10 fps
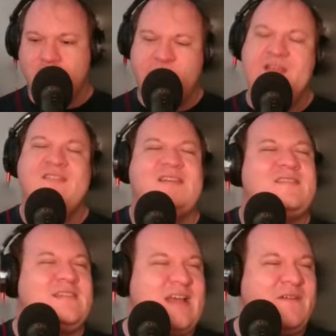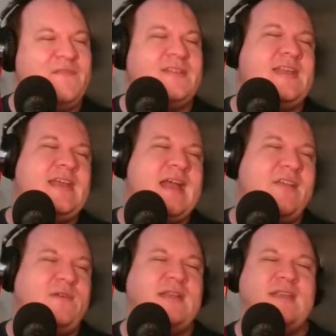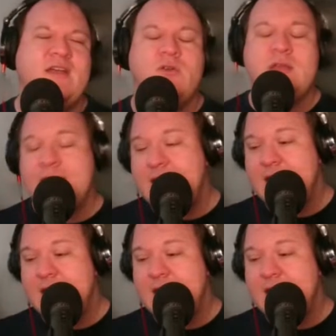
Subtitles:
goofy '60s outfit that he has right now.